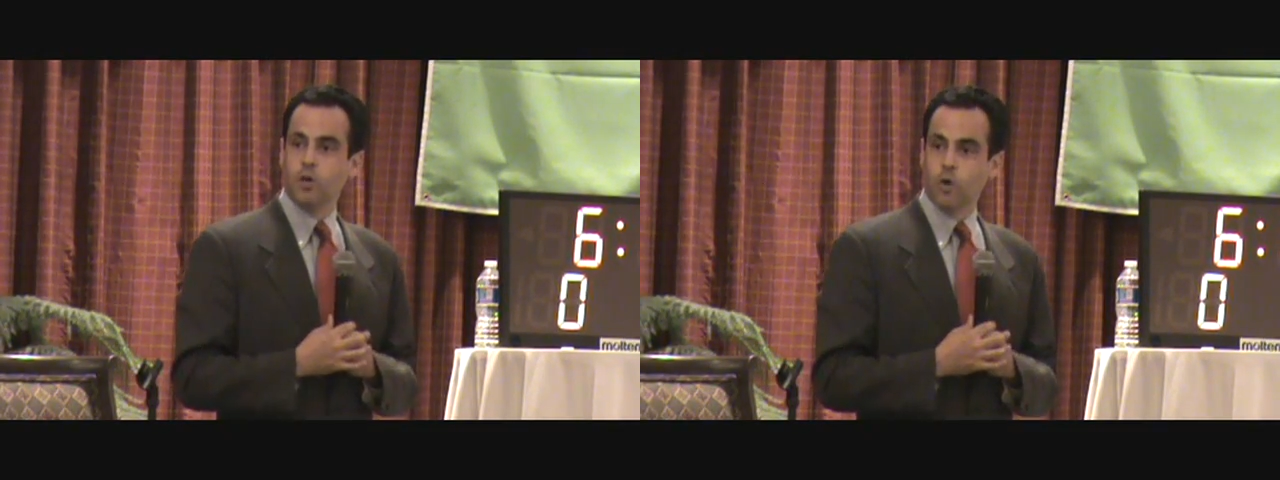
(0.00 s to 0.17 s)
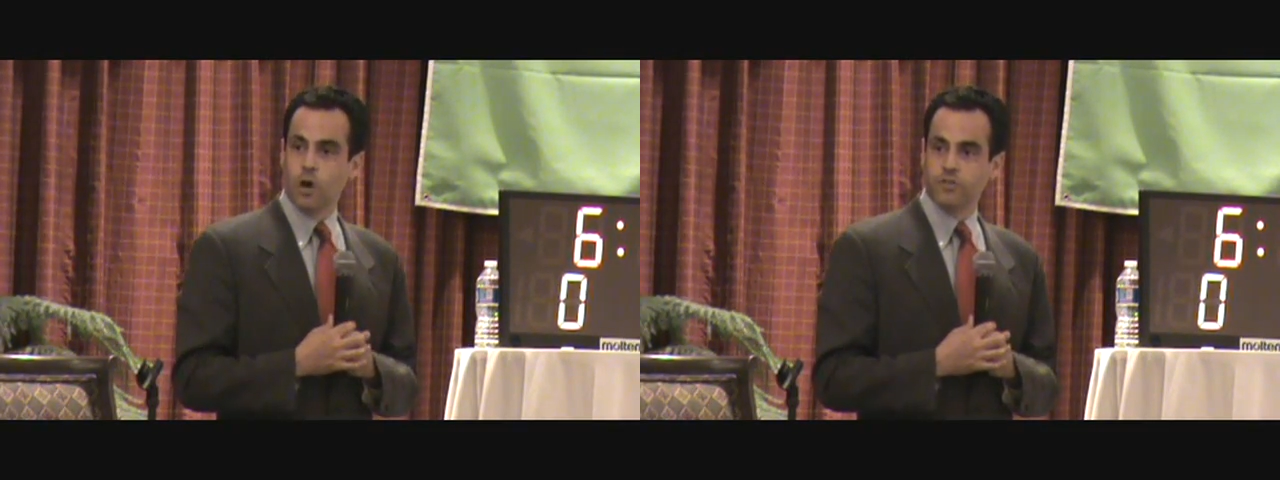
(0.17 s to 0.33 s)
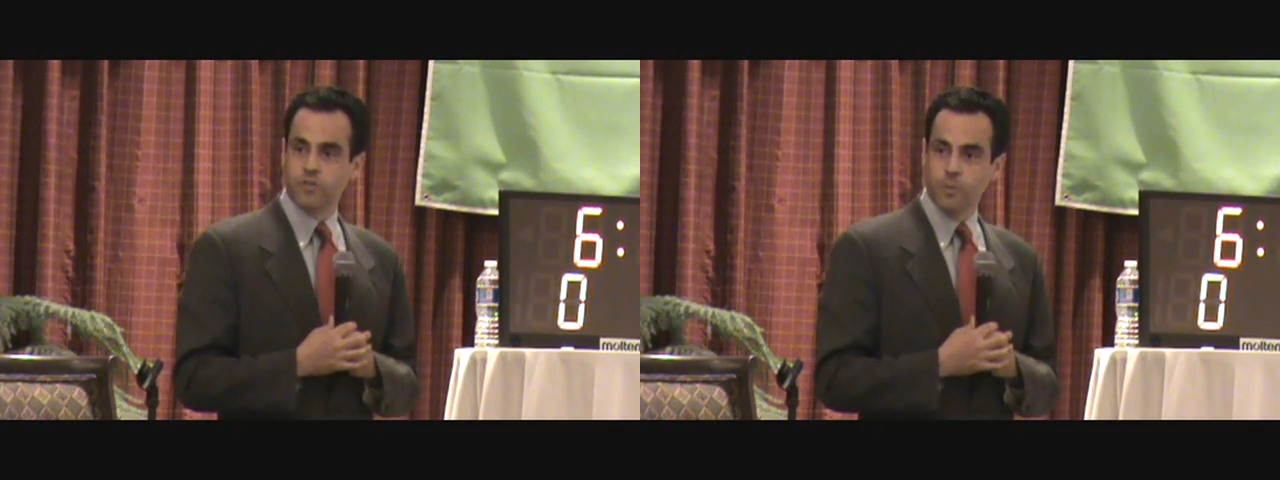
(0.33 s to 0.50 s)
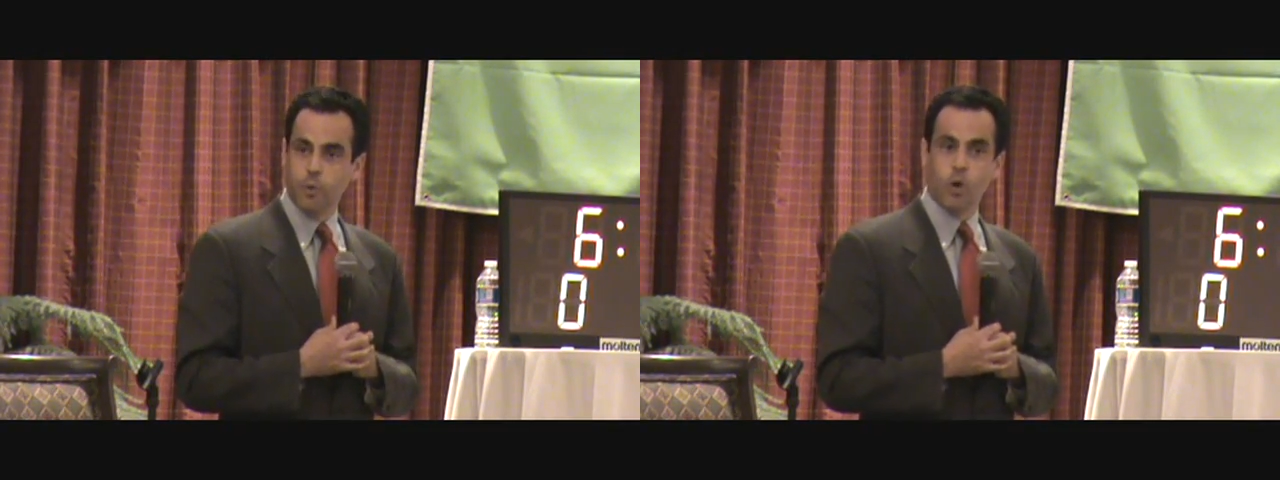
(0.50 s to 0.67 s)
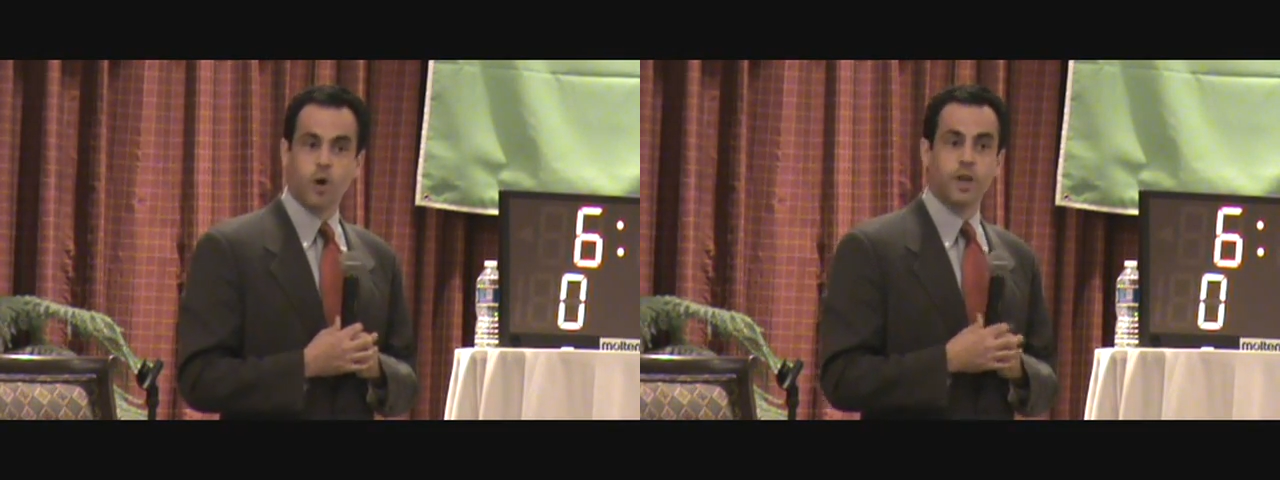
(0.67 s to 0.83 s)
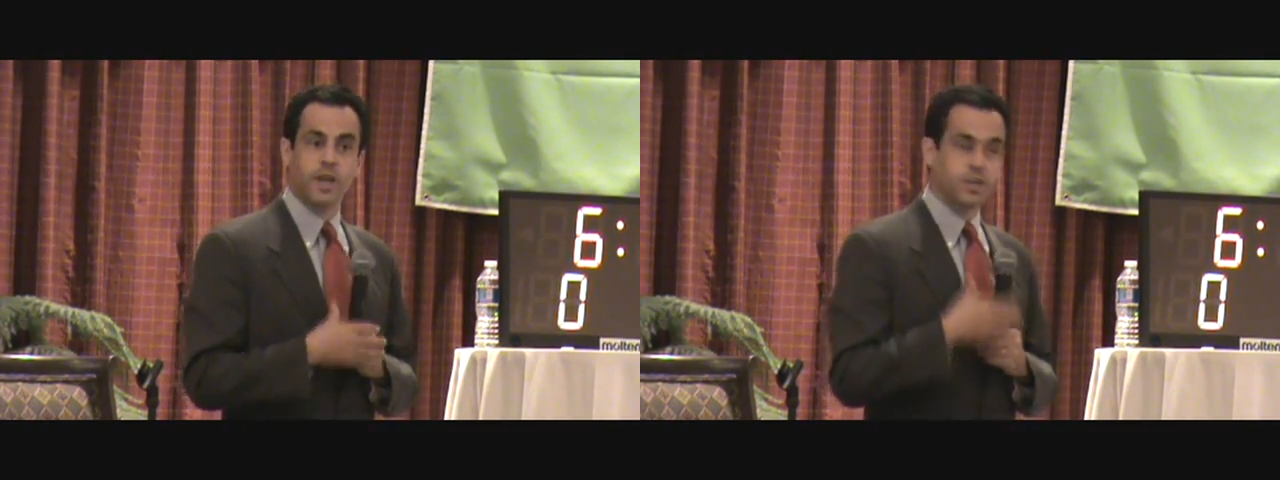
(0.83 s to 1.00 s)
across the
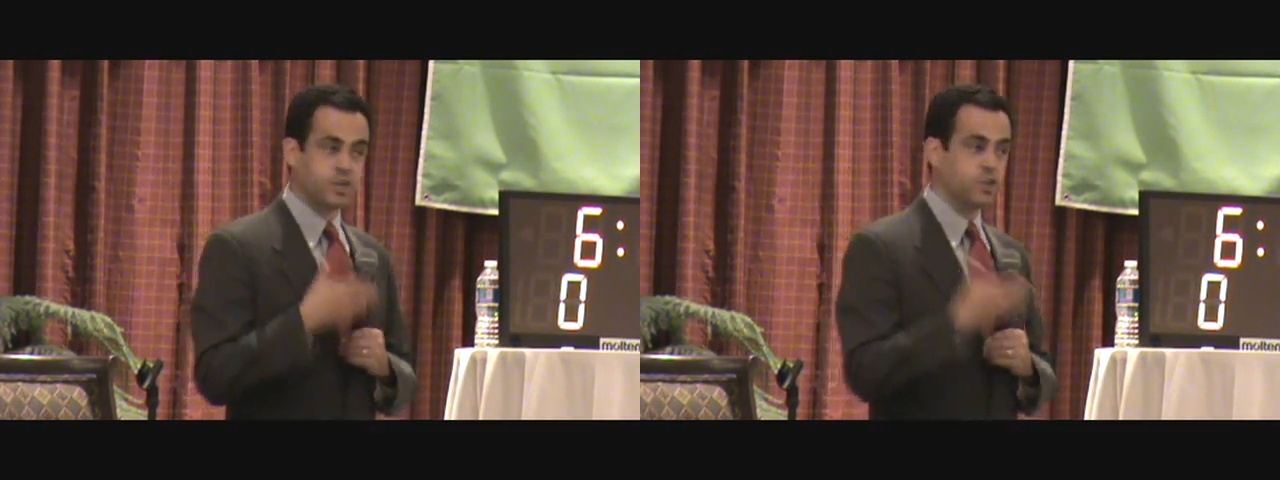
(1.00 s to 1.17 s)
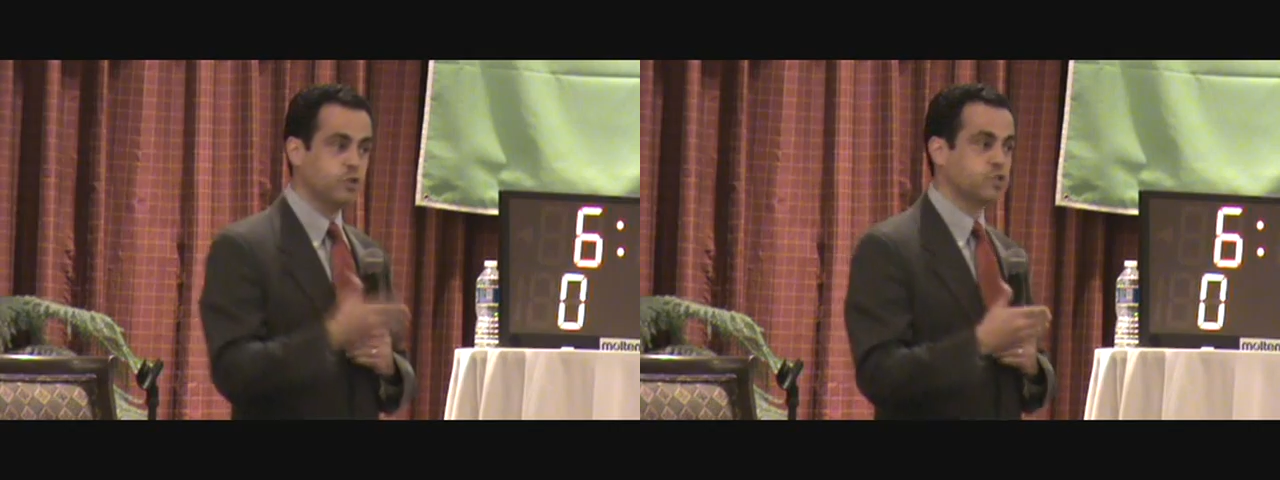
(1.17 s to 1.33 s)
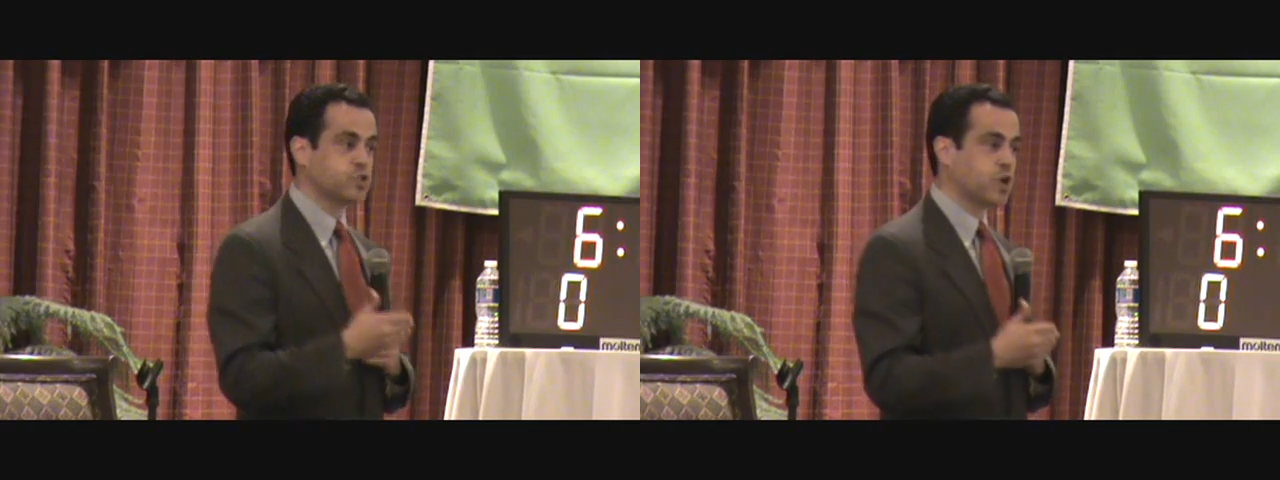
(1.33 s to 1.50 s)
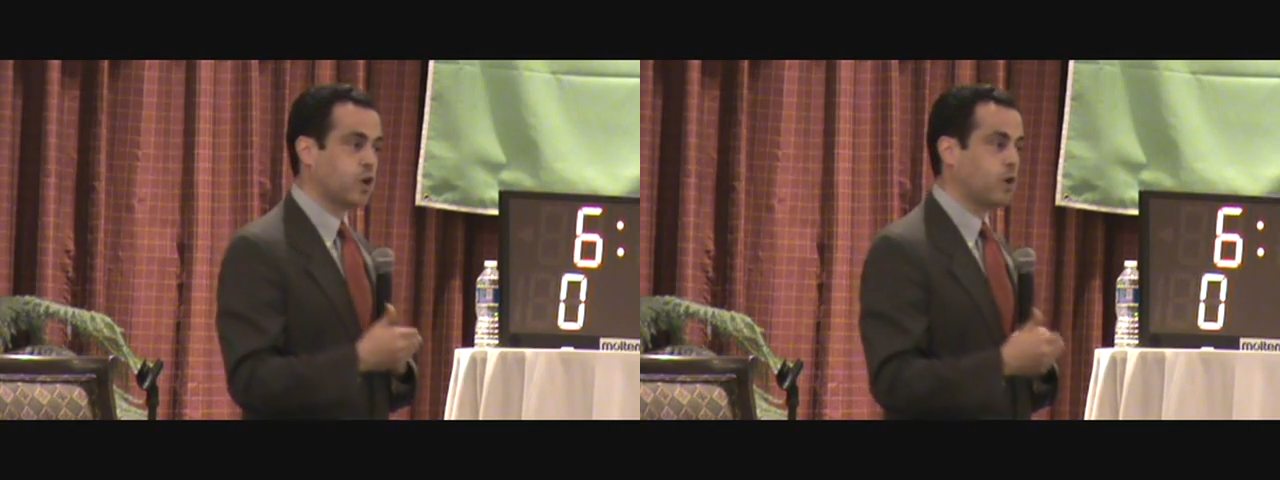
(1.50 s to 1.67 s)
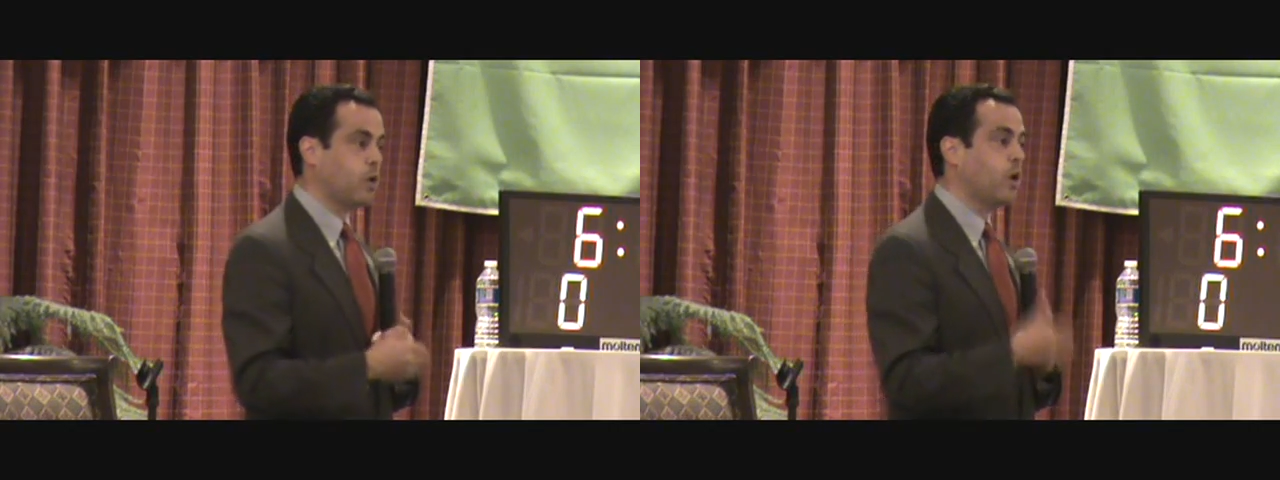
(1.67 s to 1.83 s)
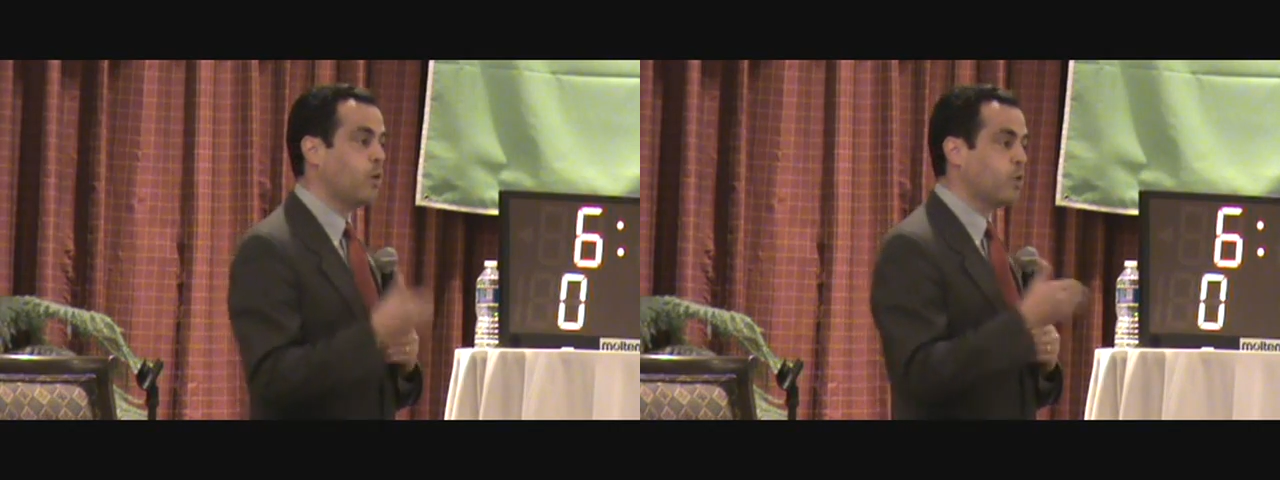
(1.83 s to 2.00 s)
board and do so